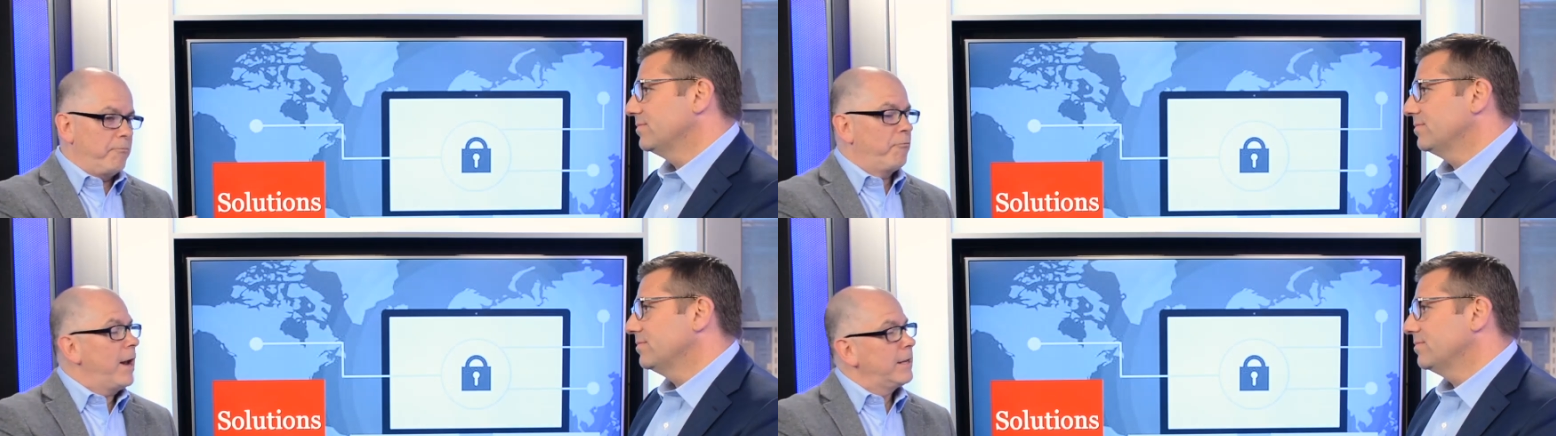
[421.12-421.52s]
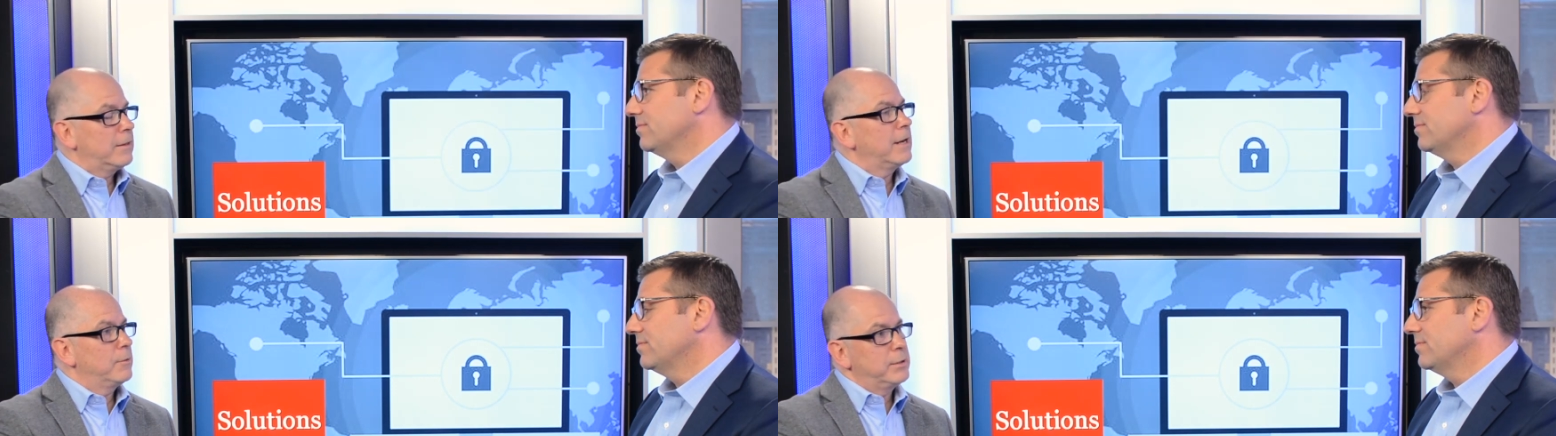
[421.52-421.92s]

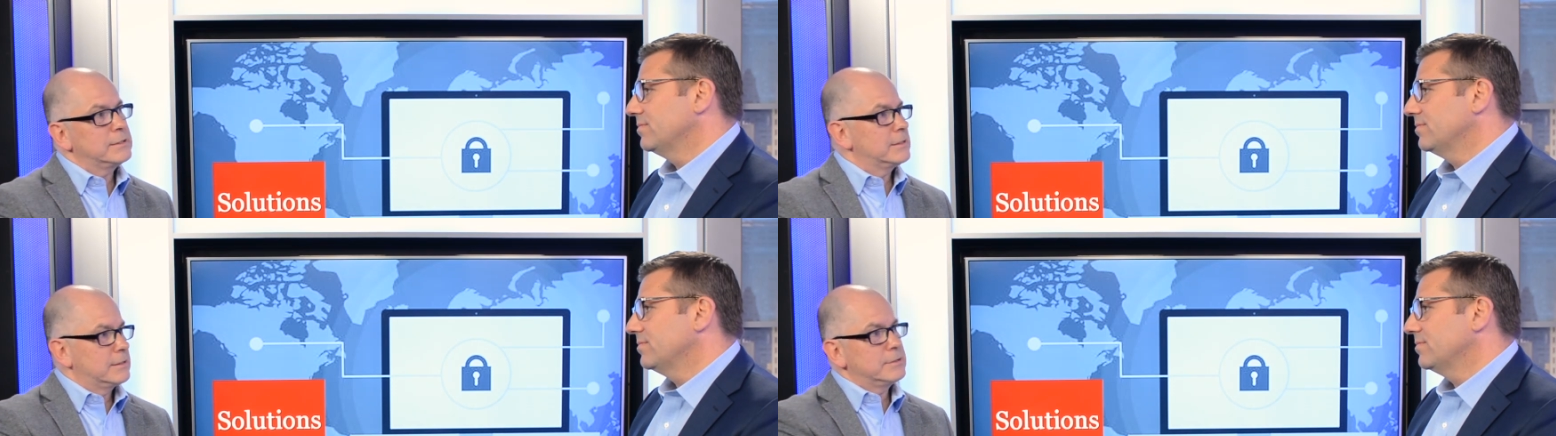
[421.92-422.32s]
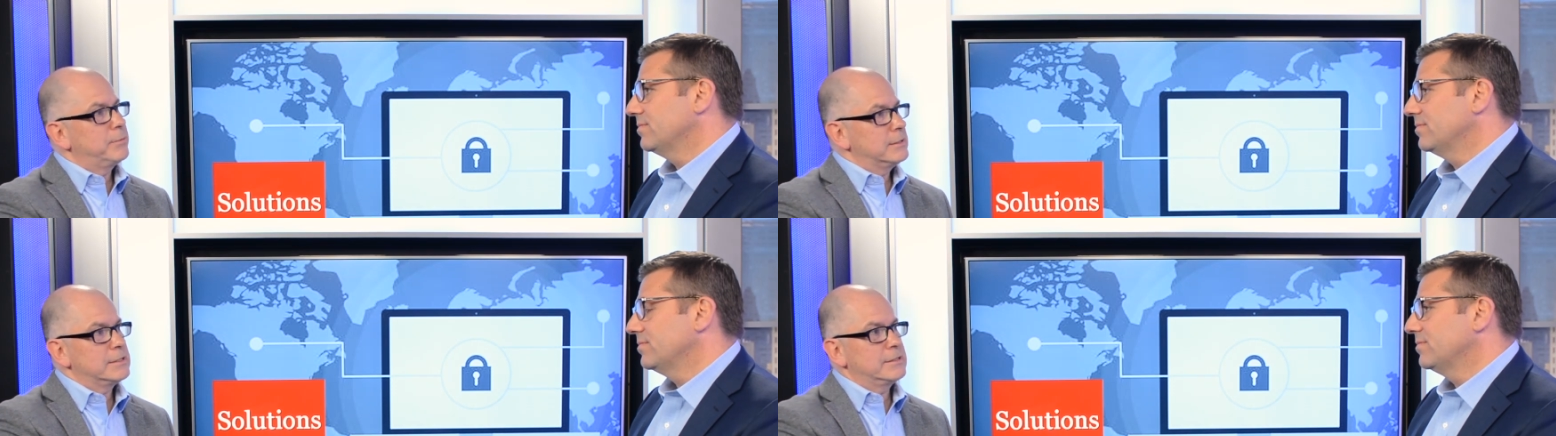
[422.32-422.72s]
Speaker 1: regulated businesses,
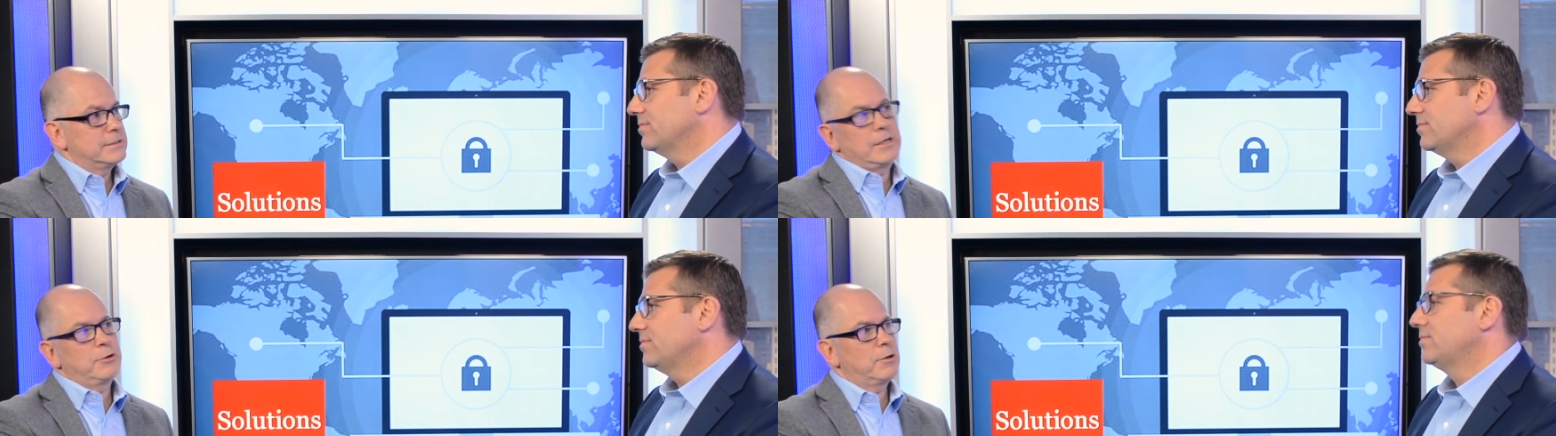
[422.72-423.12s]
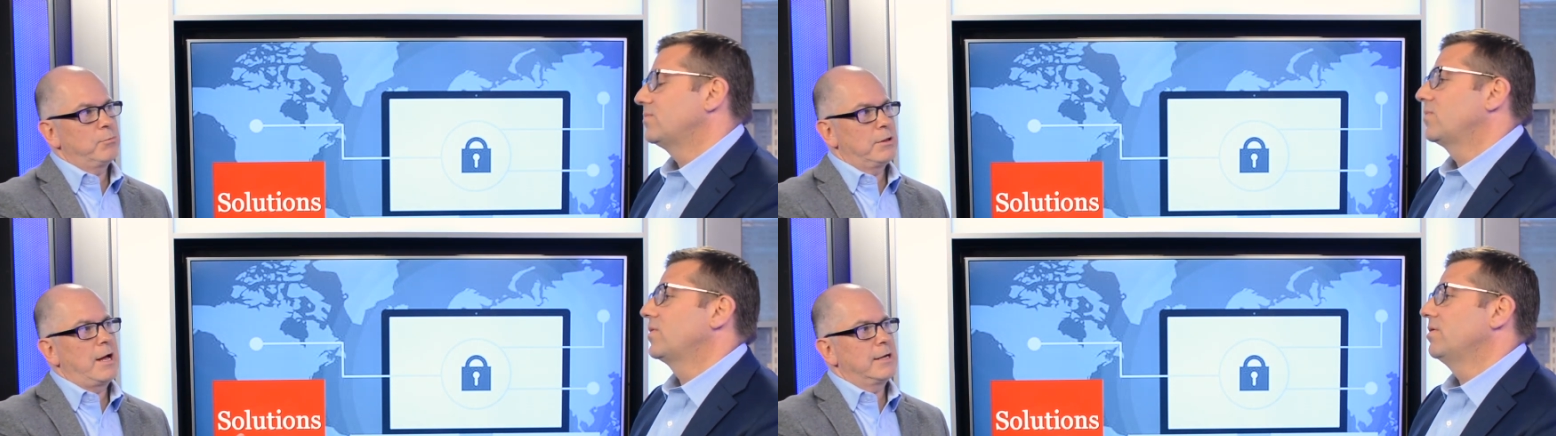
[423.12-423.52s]
businesses under
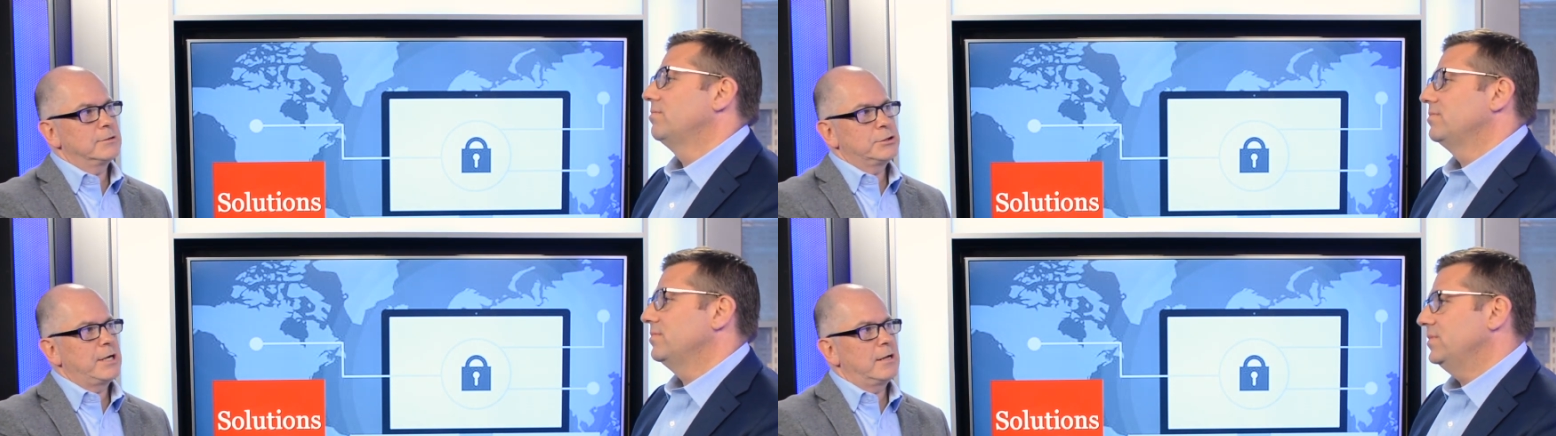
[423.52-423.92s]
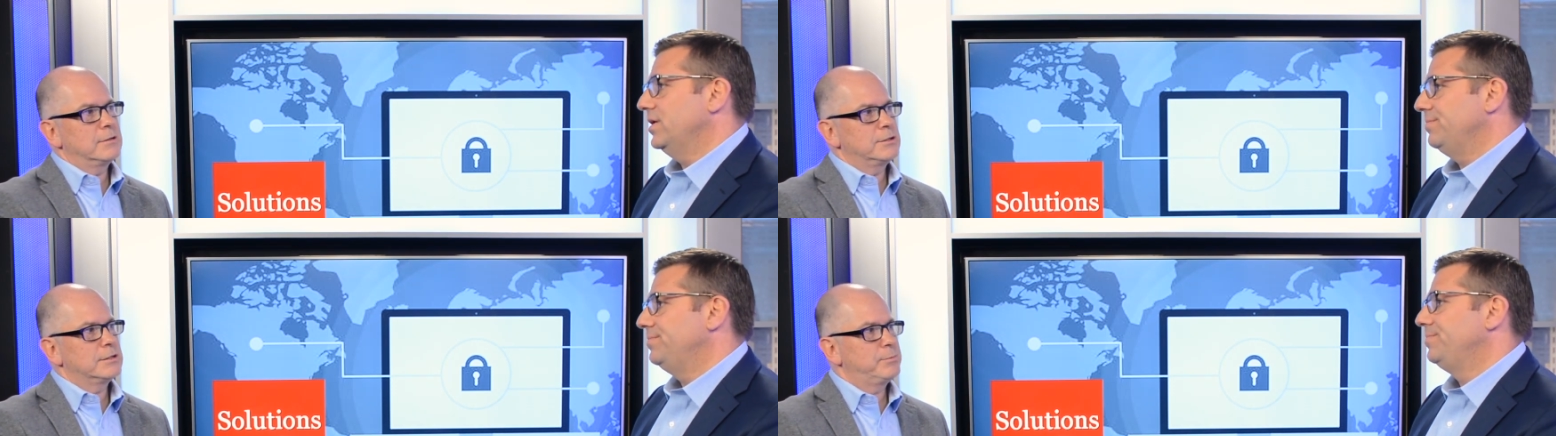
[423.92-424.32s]
compliance
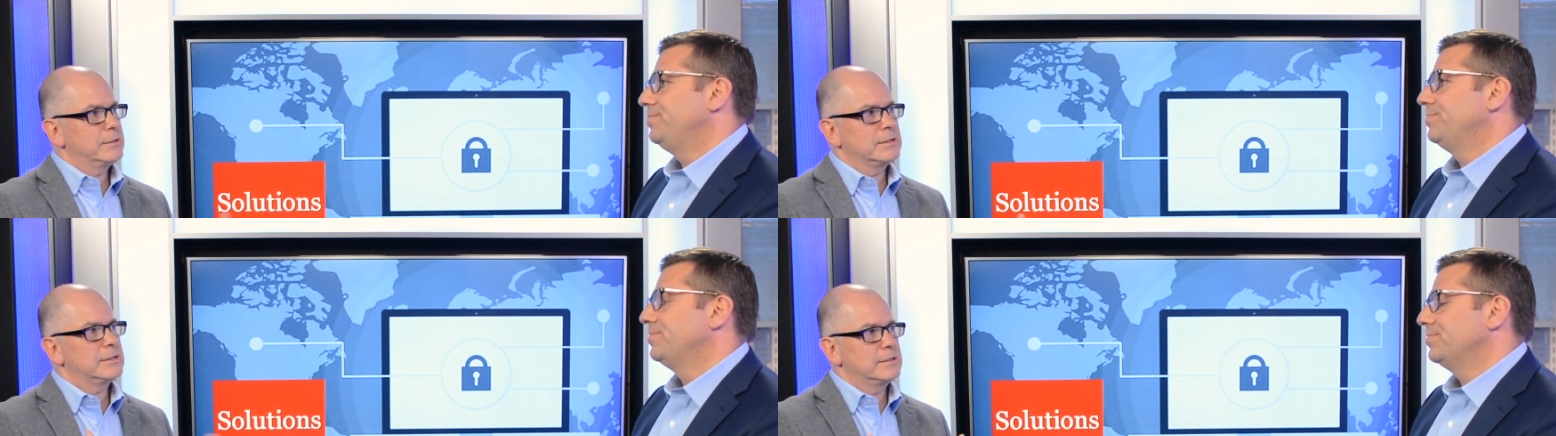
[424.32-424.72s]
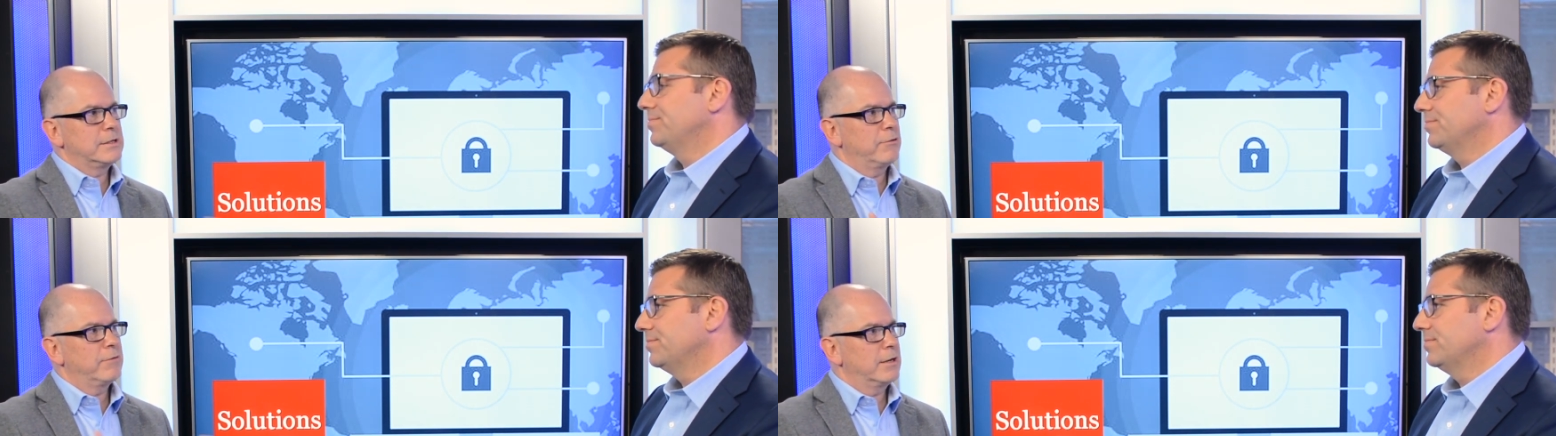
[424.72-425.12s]
challenges, yep. businesses that
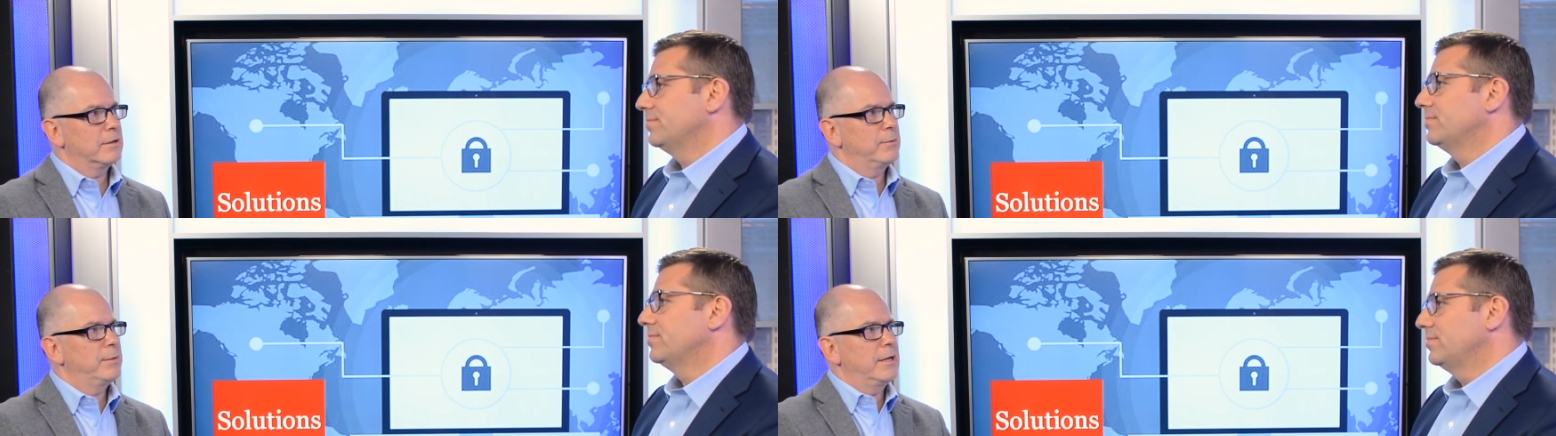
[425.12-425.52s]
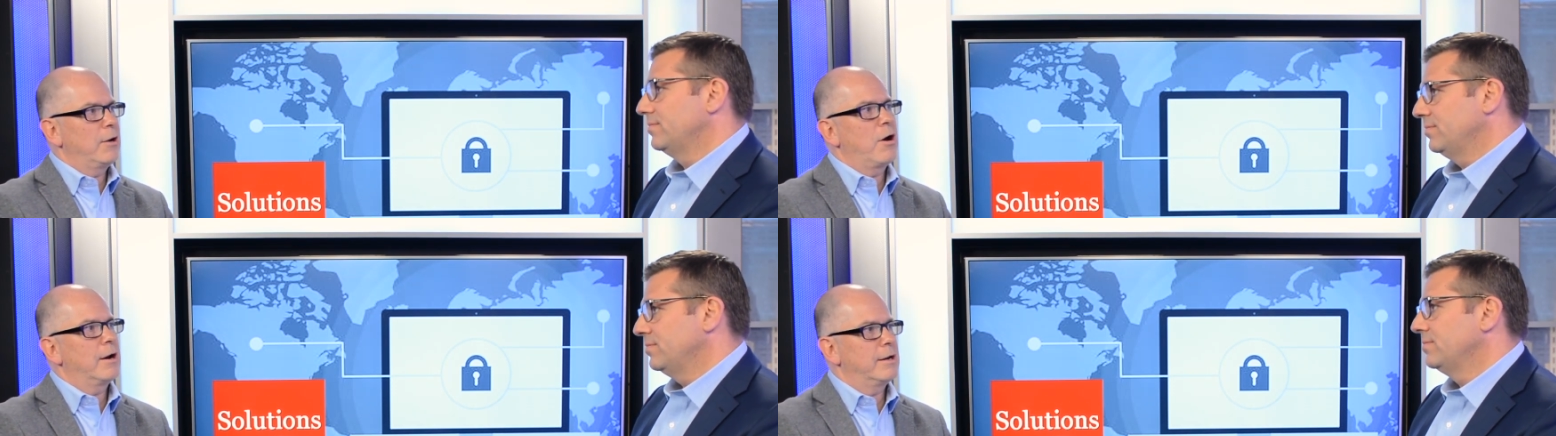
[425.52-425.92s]
are regularly being
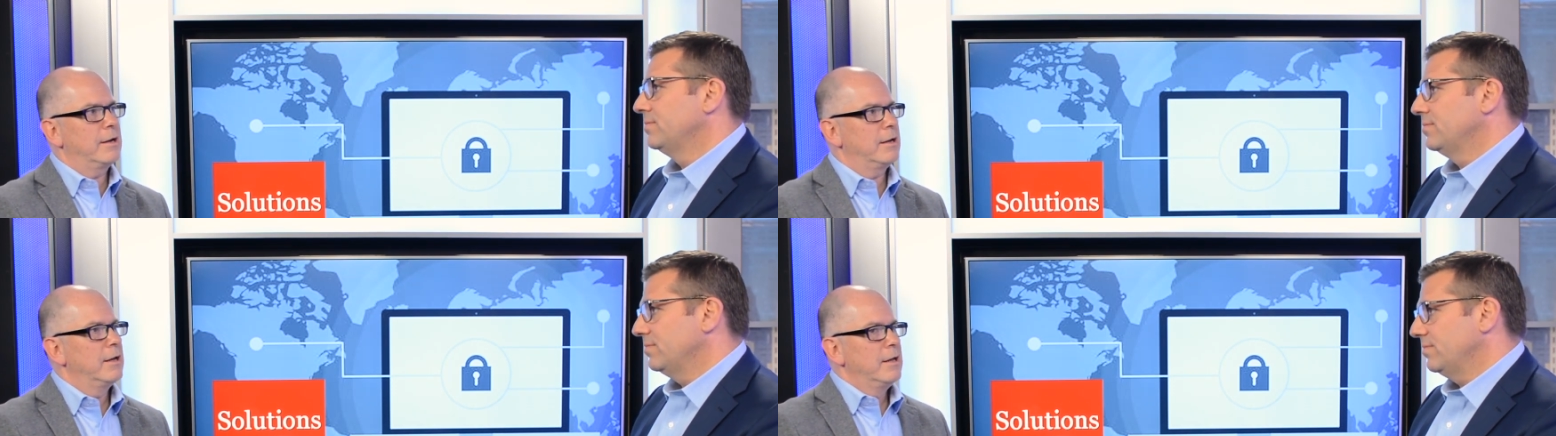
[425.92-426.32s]
audited